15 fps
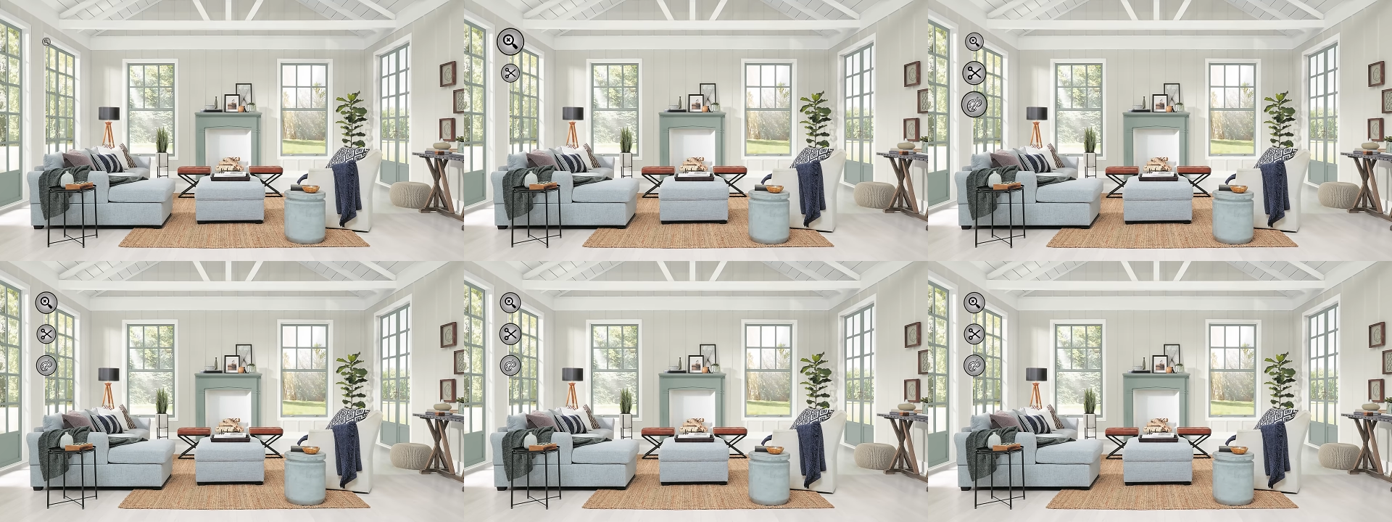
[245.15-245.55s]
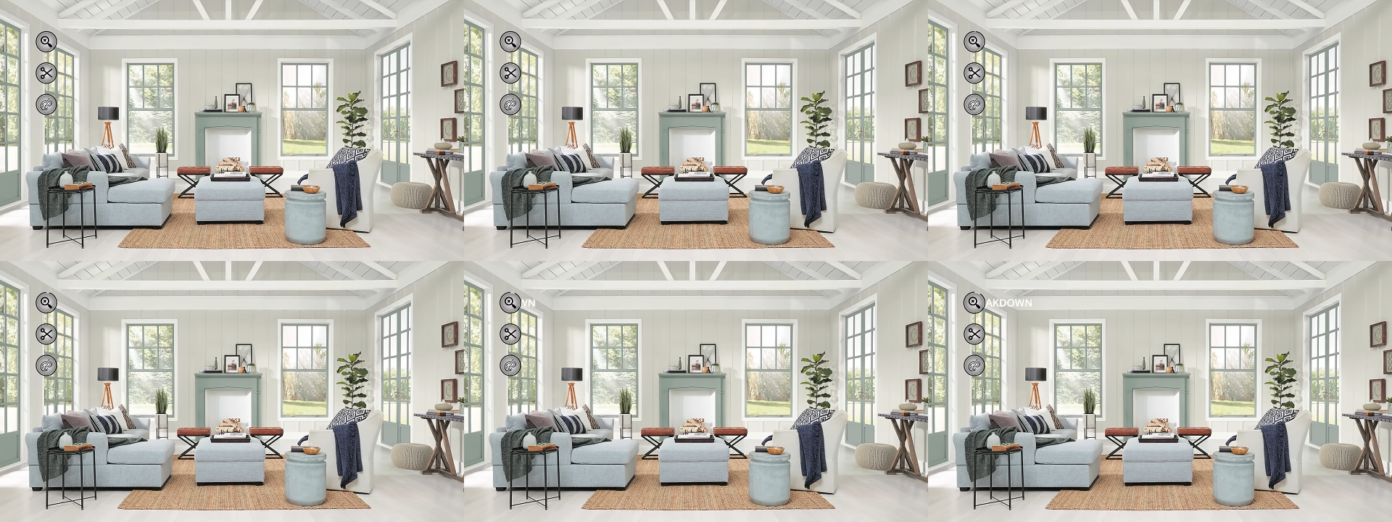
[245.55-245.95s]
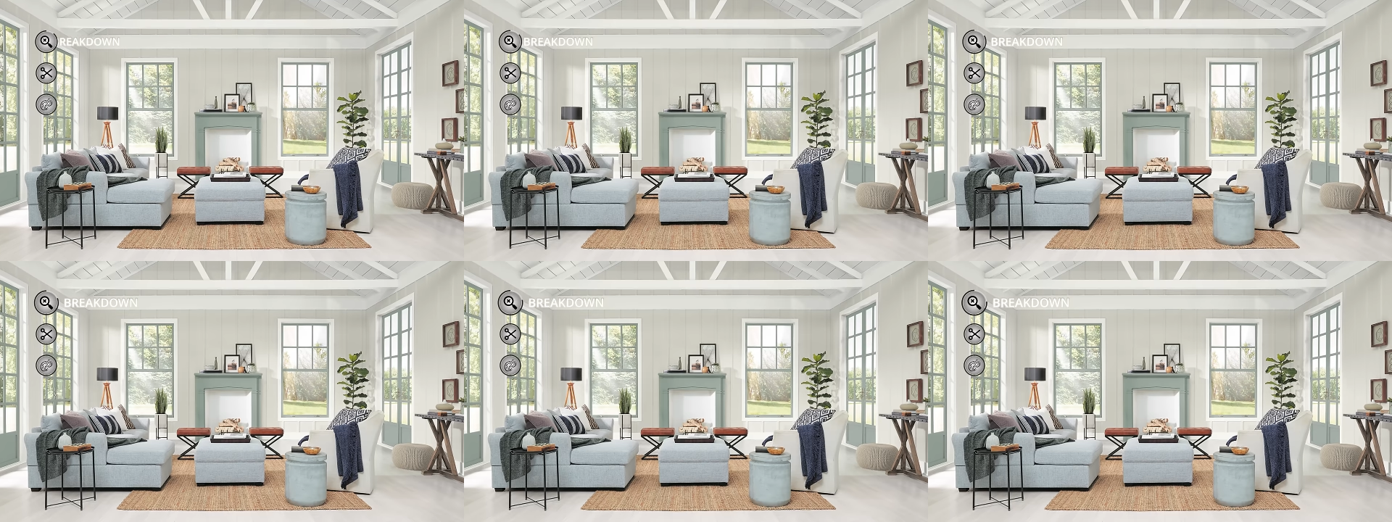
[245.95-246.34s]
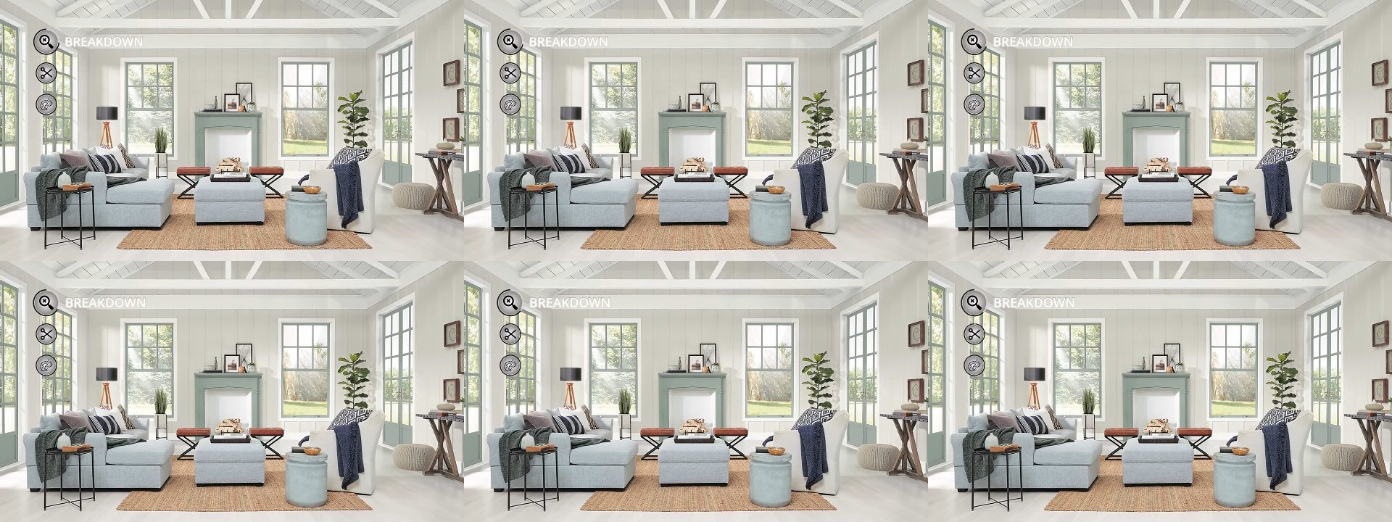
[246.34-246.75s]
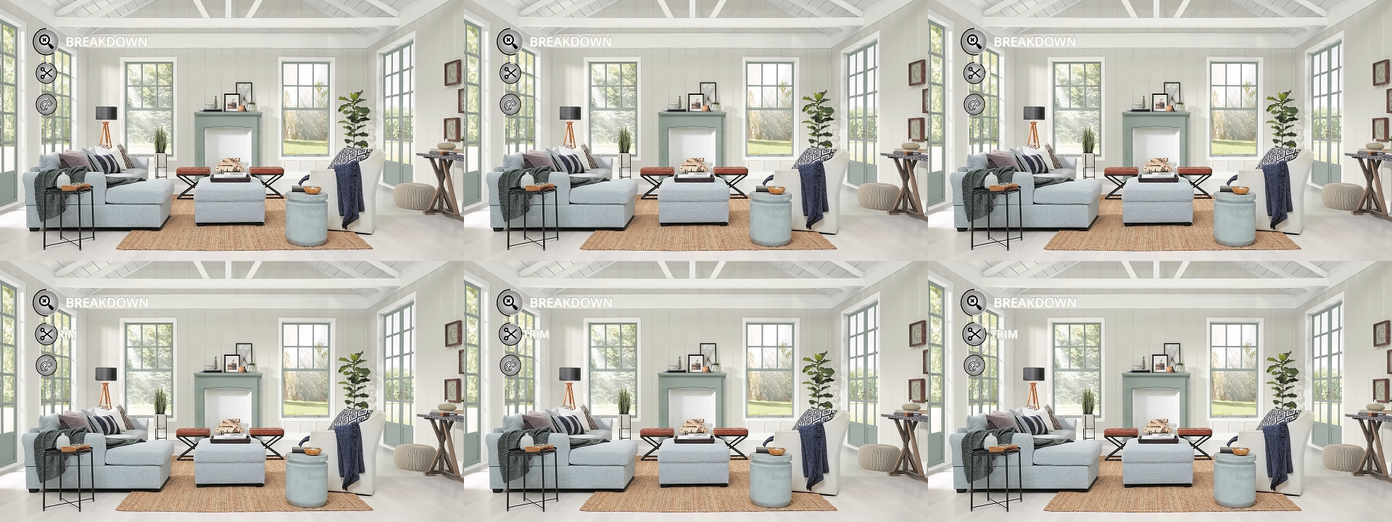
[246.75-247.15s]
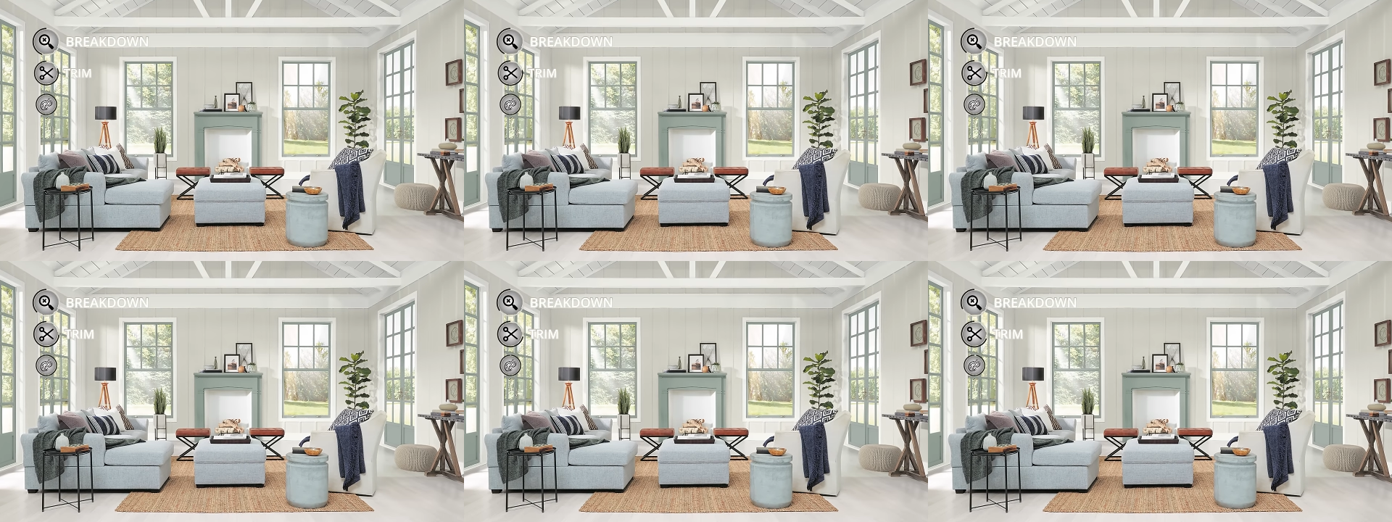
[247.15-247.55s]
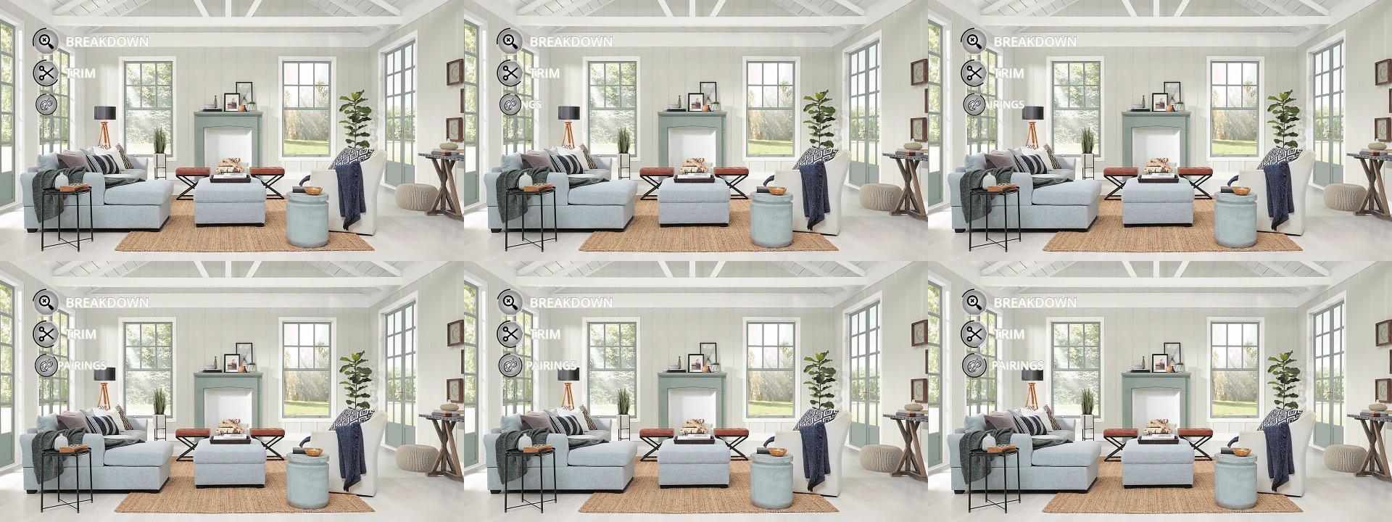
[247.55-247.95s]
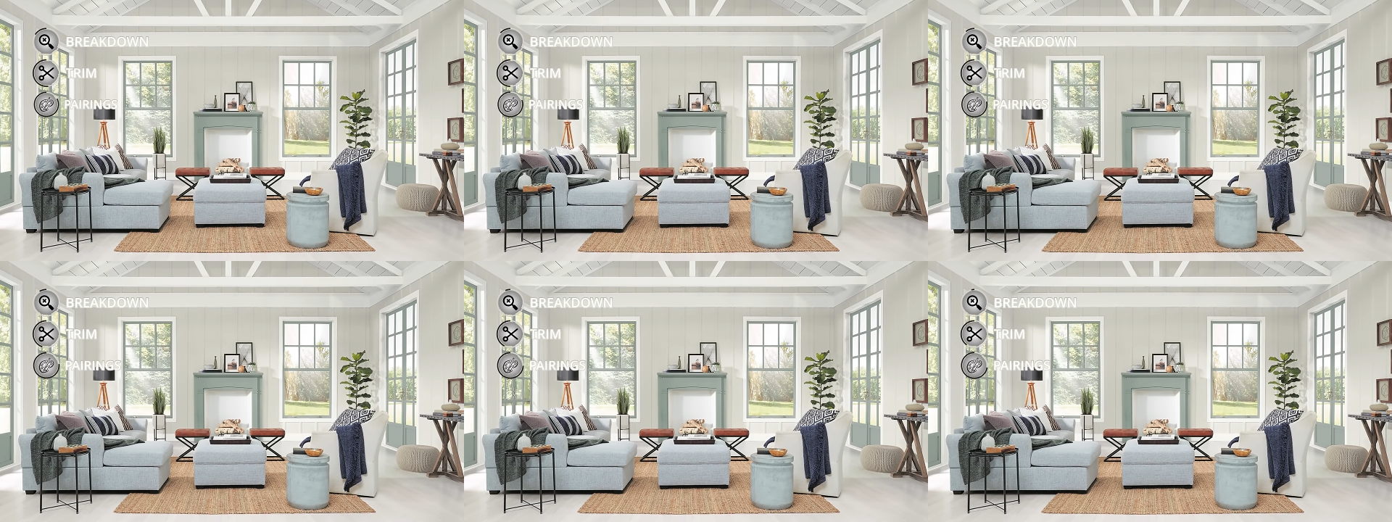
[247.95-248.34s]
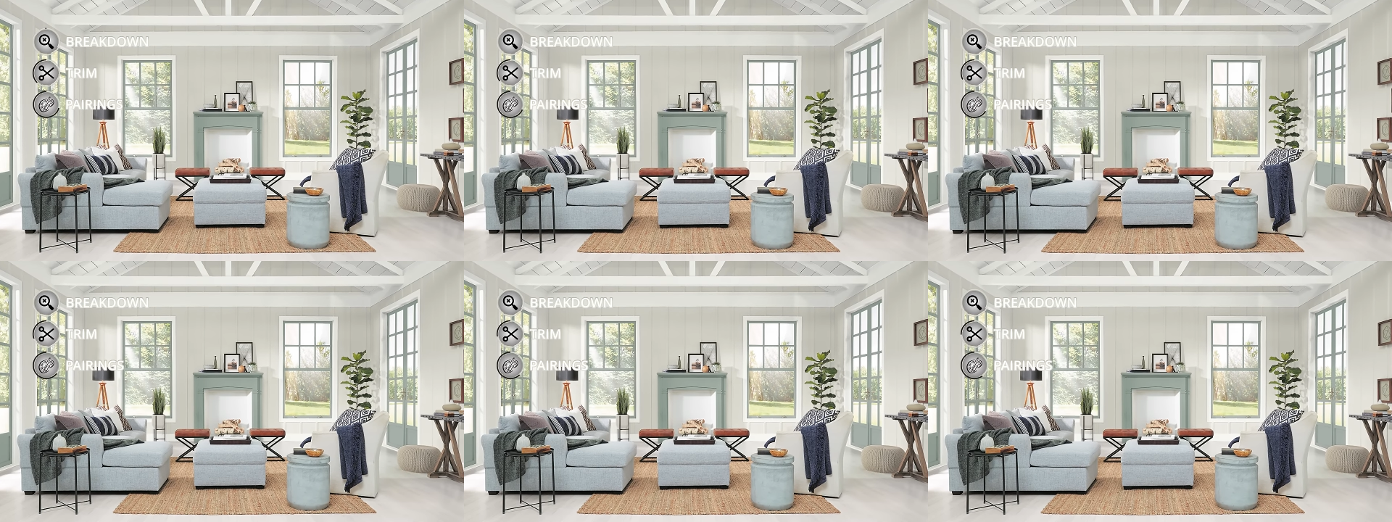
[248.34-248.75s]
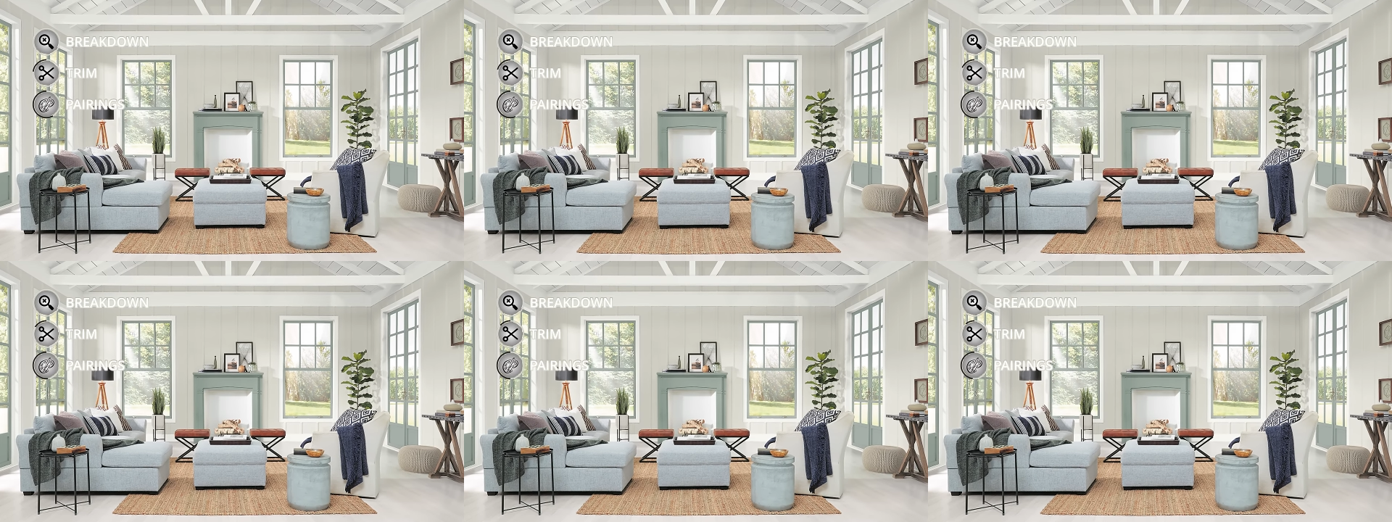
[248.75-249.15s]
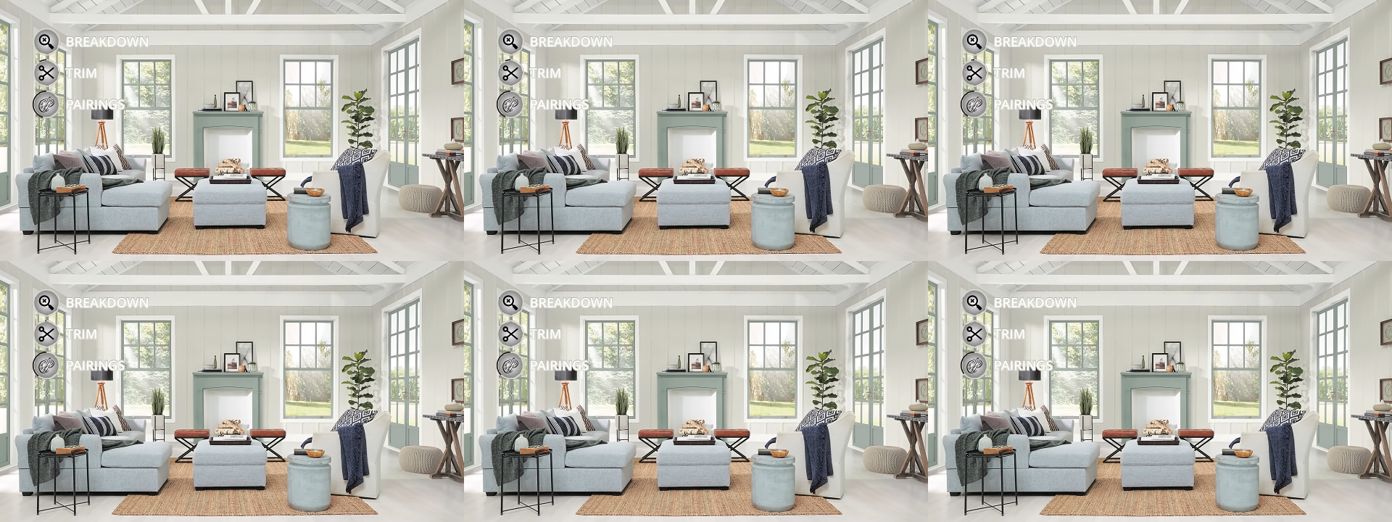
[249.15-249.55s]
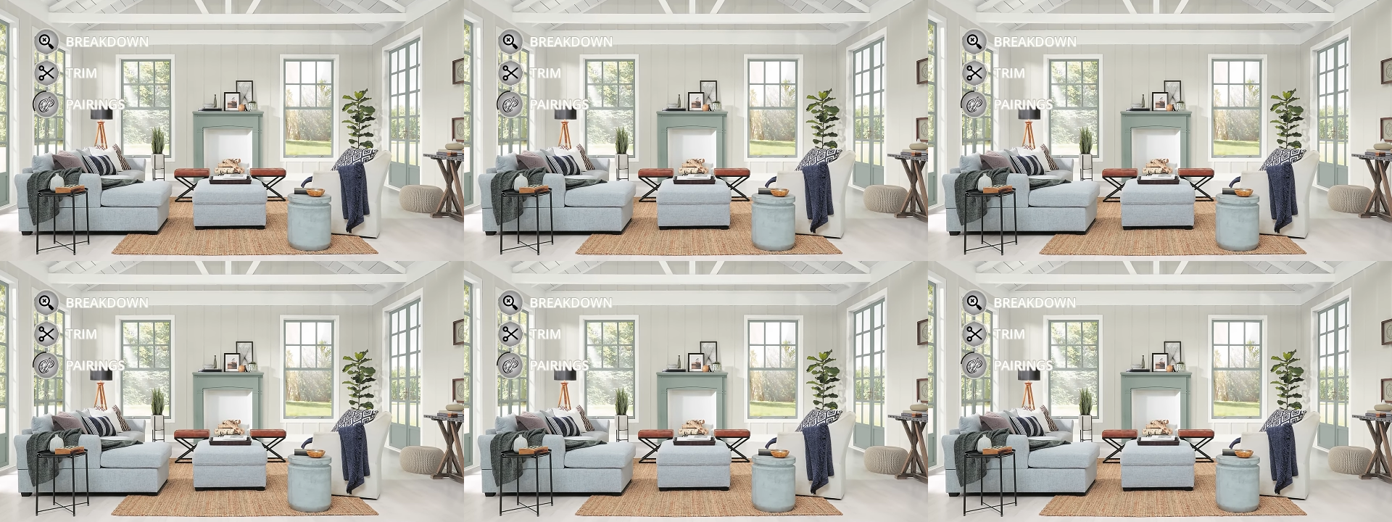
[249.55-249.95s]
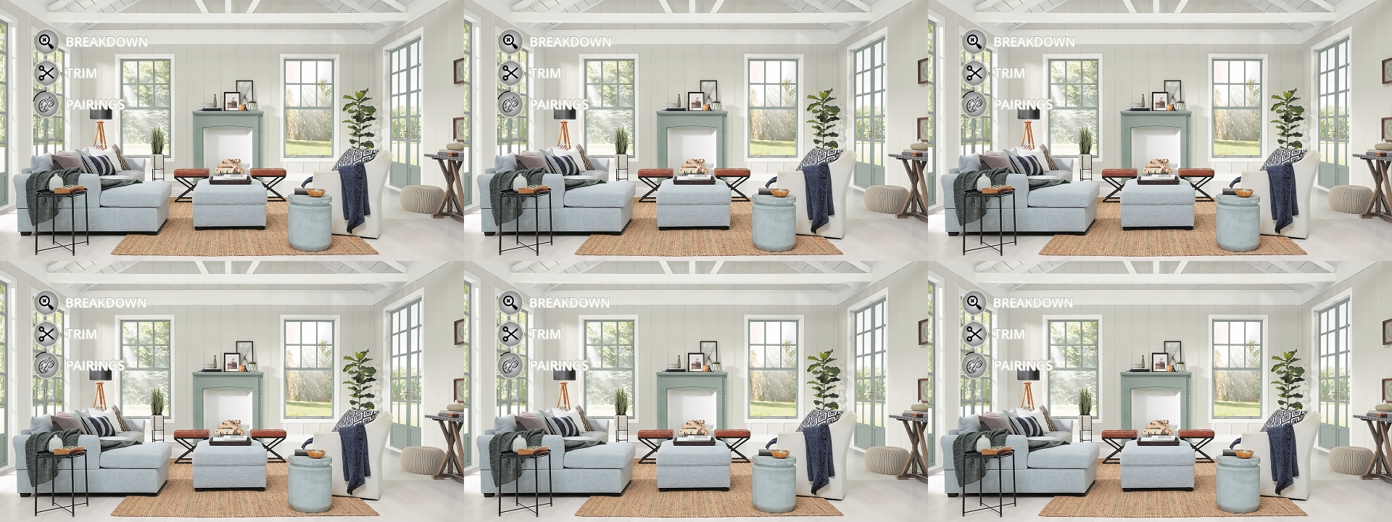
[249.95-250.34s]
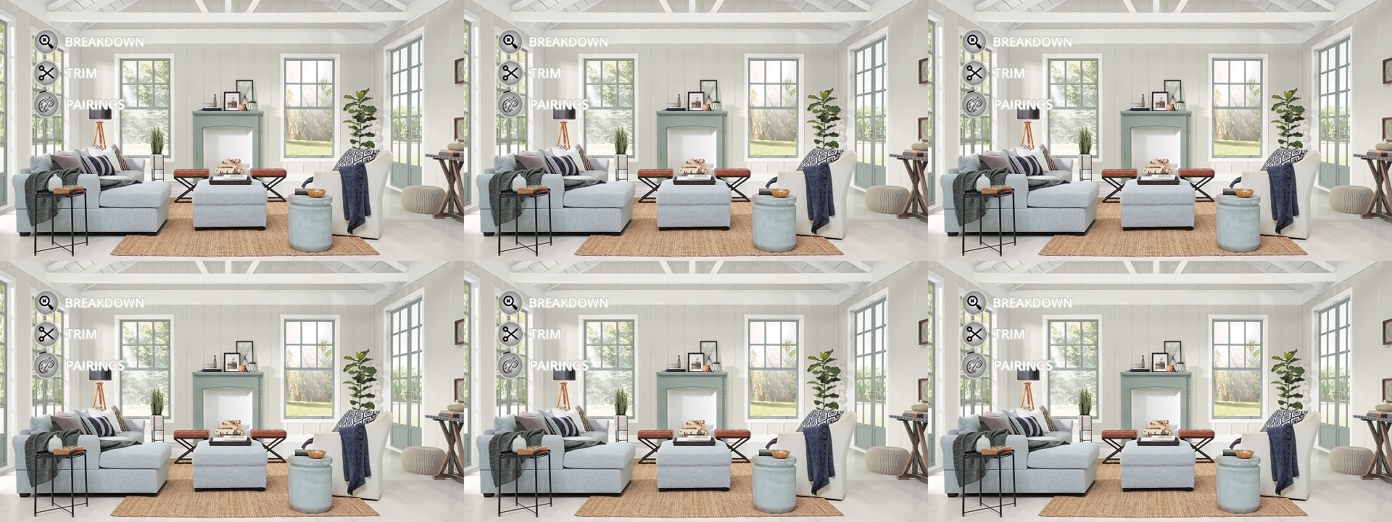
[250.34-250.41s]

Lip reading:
Nobody's mouth can be seen.